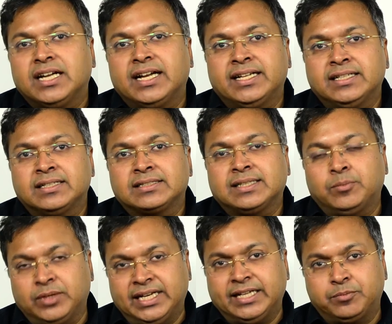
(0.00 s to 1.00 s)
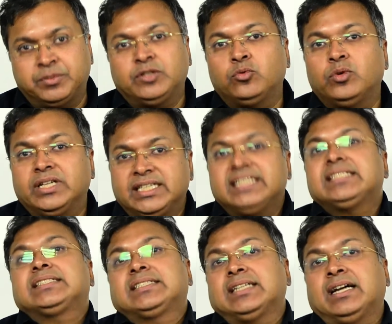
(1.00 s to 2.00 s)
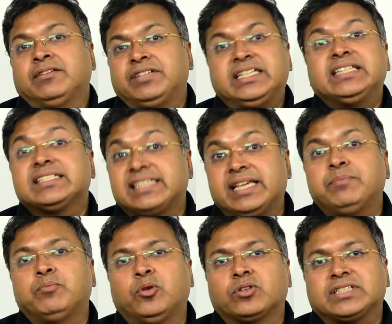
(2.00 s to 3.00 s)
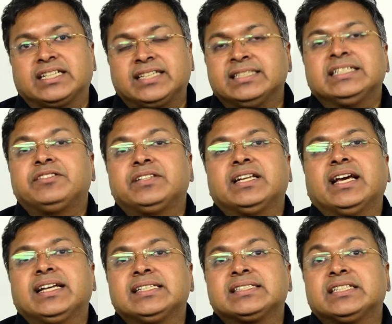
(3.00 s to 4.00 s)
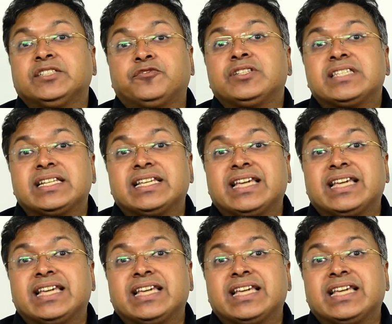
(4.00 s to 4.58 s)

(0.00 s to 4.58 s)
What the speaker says: and someone like me who is reading the same books, I suddenly realized the difference in